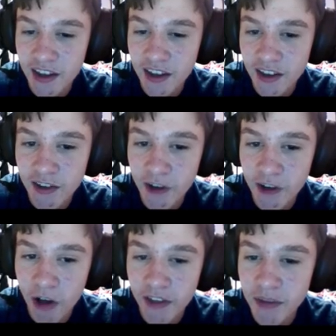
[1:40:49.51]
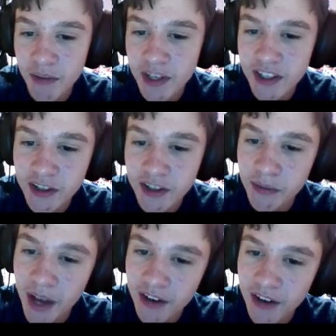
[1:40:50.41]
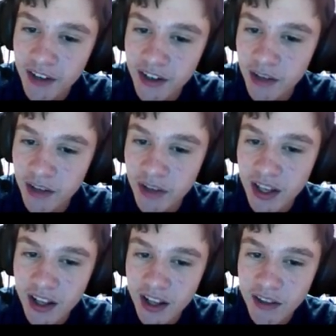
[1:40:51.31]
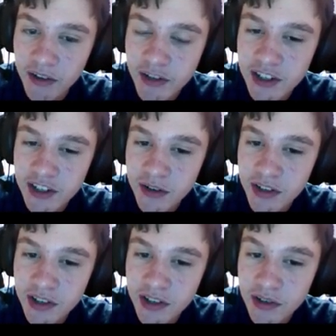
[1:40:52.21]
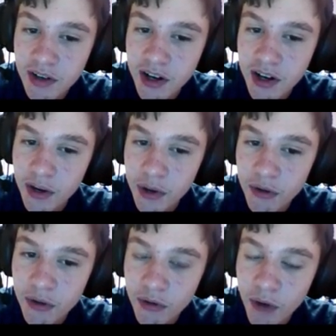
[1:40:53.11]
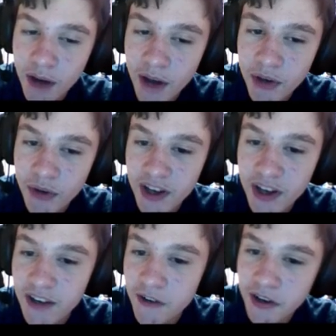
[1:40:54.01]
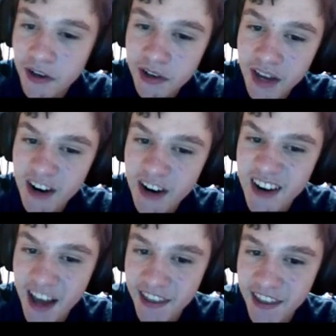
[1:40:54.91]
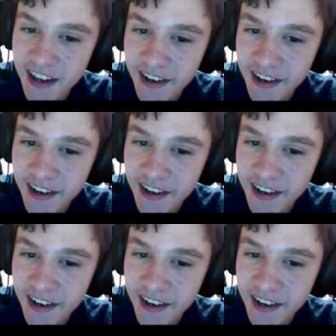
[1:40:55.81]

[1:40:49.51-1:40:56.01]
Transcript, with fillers: You can use all of them because you're better than them. That's why we chose you. We why we waited for you. They are nothing.